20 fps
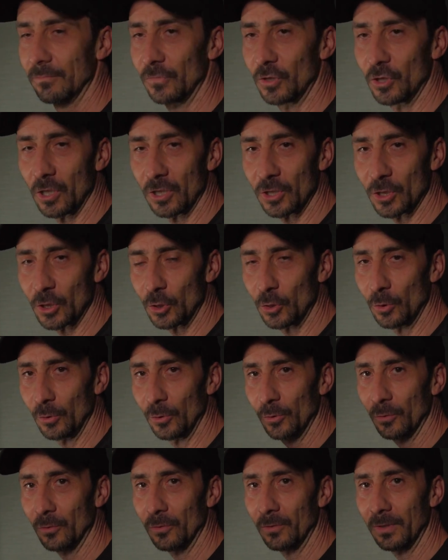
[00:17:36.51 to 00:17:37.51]
just
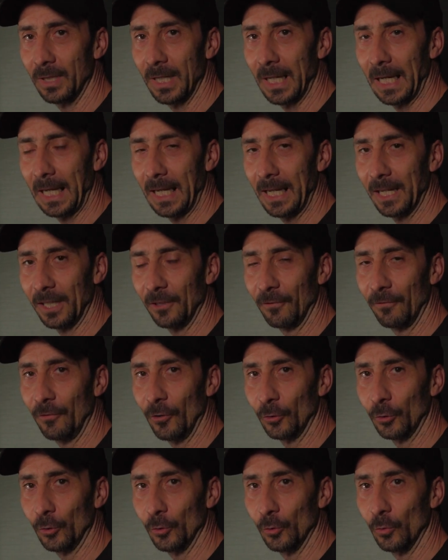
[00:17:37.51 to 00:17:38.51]
to clear the
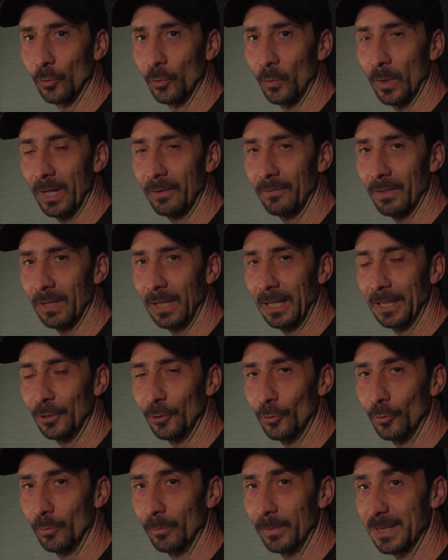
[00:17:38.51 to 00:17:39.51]
photo, whatever
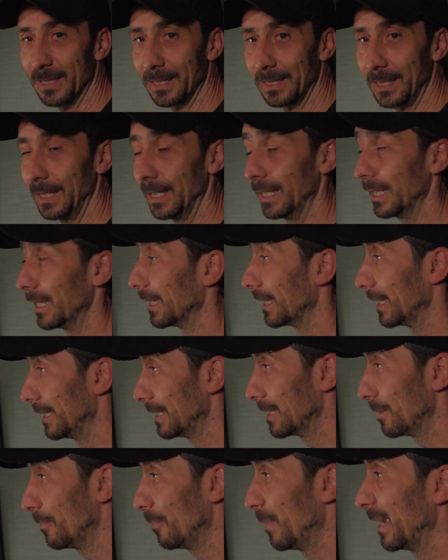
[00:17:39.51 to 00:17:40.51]
Lightroom is thinking
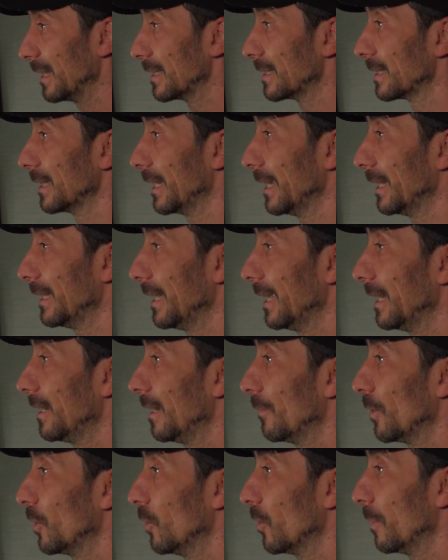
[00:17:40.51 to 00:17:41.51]
is the best, and then
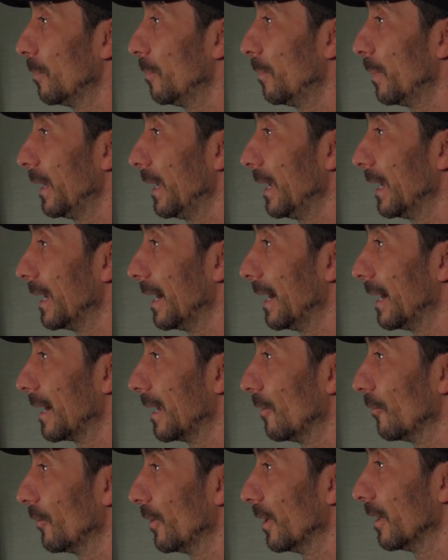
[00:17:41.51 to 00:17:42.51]
I'm gonna play
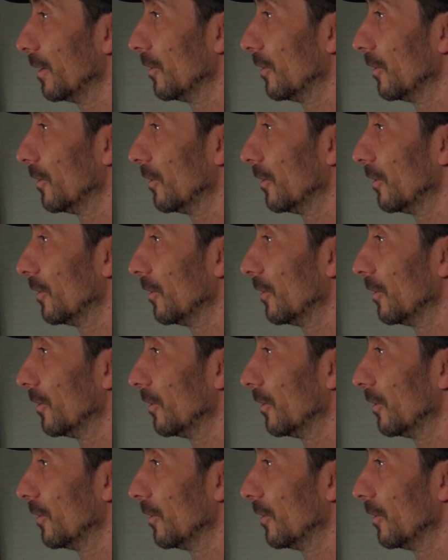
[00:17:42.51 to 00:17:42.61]
around it,